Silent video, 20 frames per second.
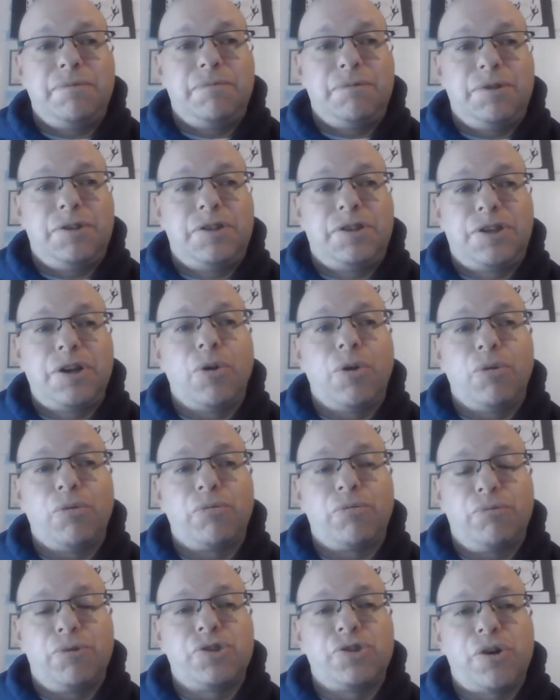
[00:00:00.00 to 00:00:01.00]

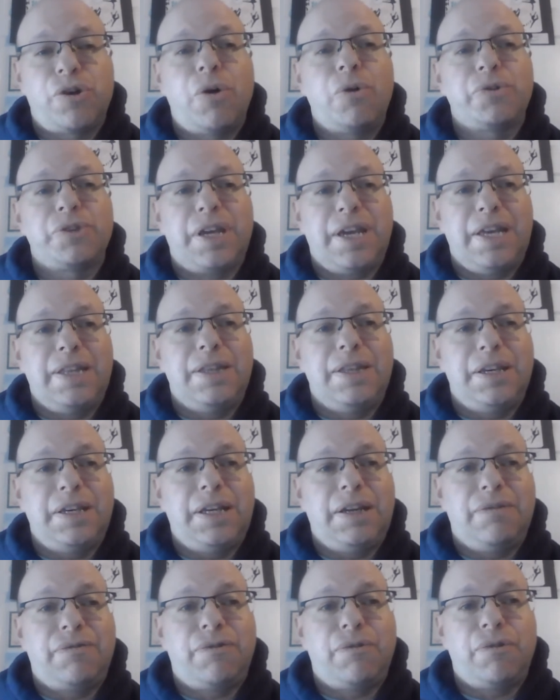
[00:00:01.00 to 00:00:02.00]
still result in the
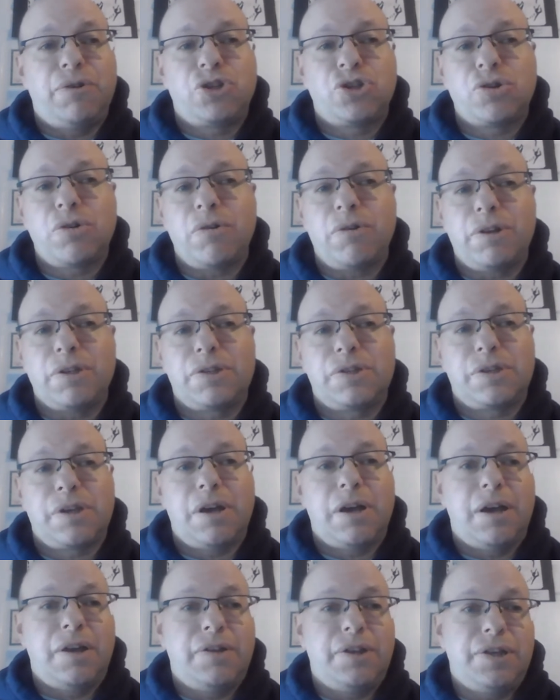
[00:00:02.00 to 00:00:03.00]
need for insurance.
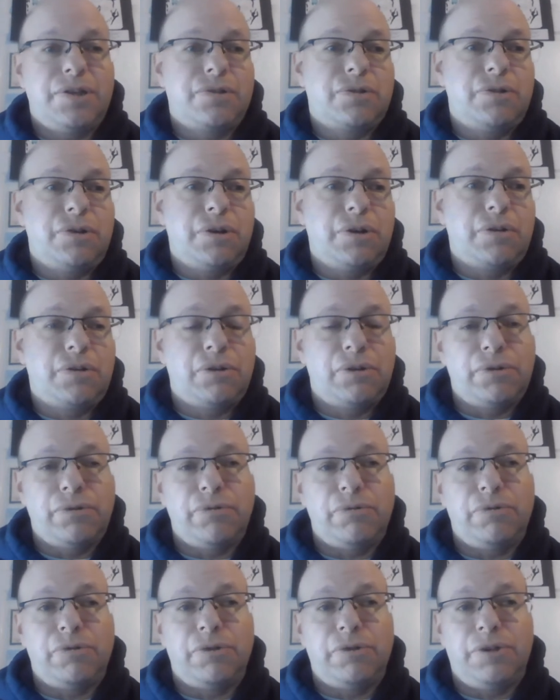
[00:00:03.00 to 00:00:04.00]
These could
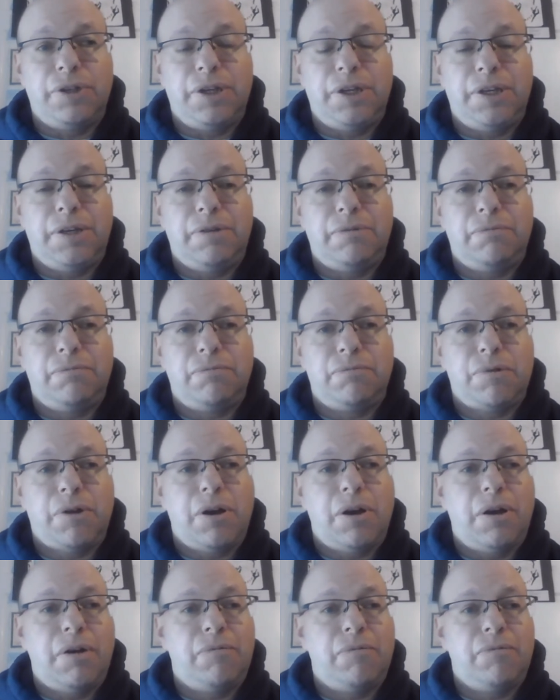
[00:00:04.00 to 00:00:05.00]
include the
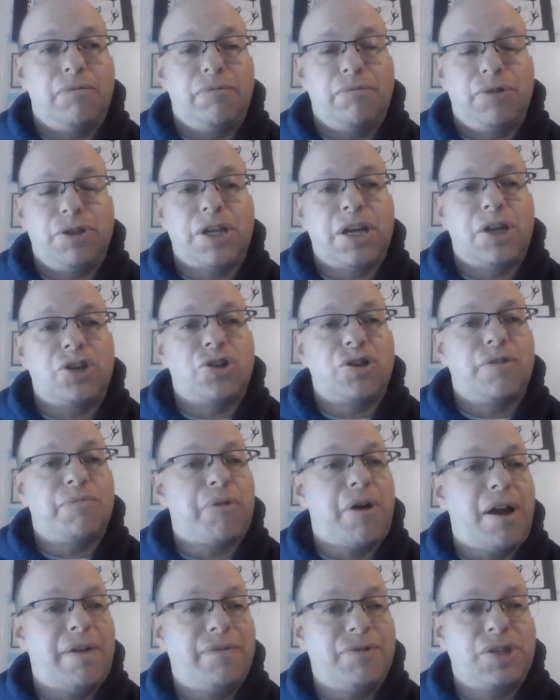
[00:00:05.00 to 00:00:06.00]
retention of
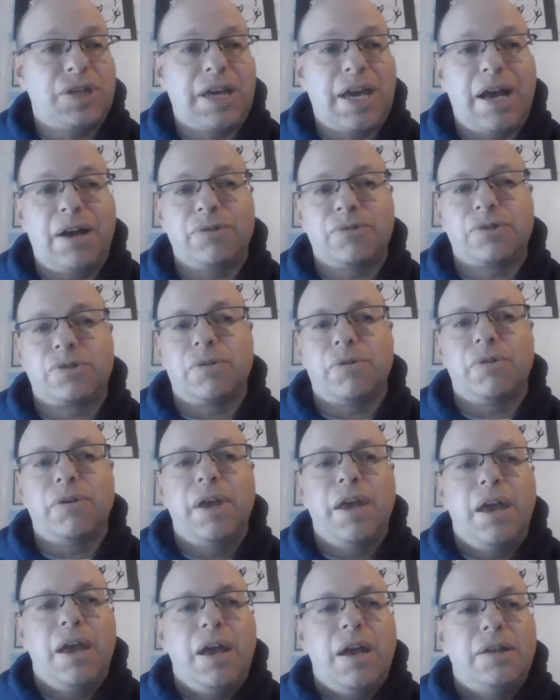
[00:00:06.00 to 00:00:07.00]
privacy
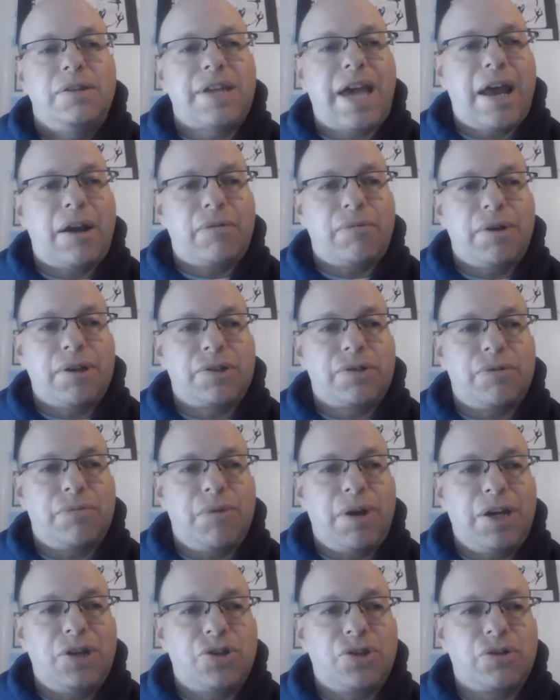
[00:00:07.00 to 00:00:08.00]
counsel, data
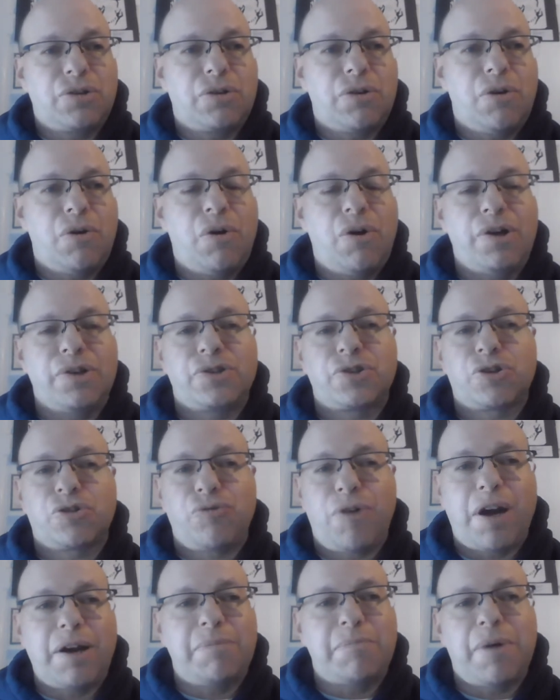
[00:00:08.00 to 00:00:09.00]
restoration costs,
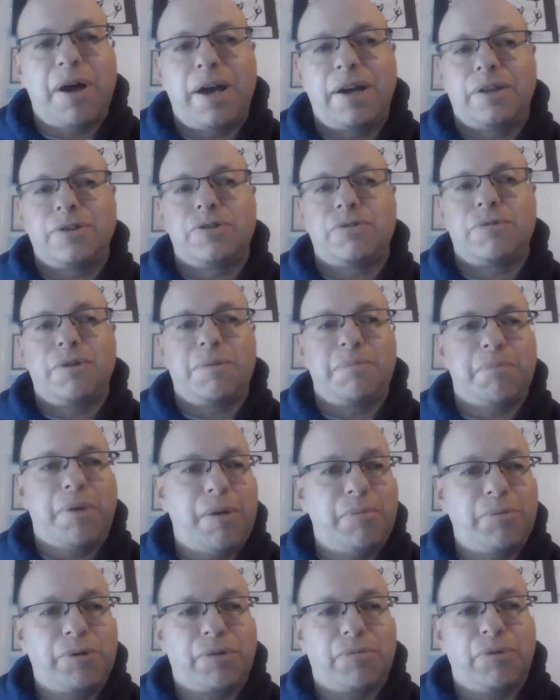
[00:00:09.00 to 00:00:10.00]
credit monitoring,
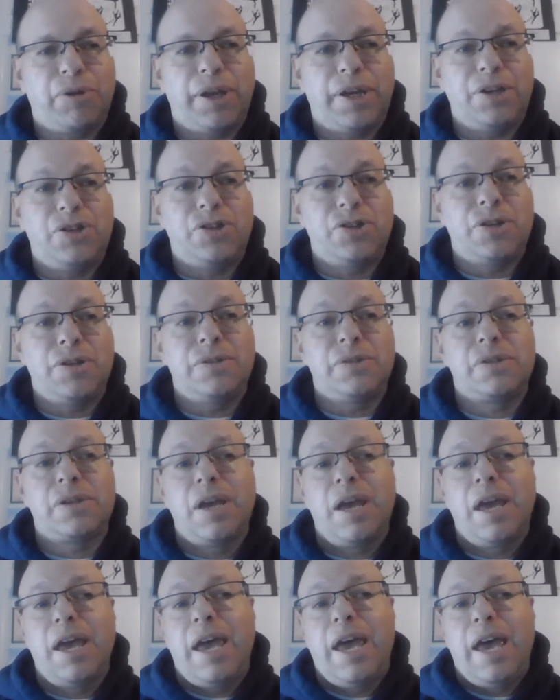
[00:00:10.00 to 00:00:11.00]
public
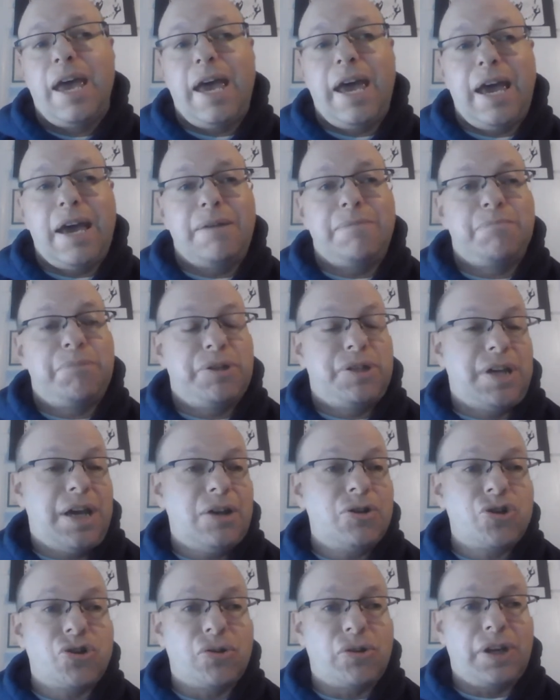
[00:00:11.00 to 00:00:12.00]
relations, and
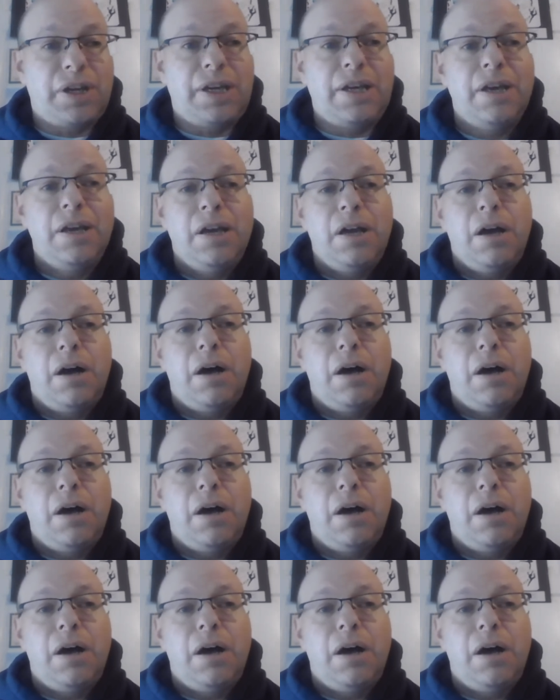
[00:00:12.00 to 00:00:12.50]
potentially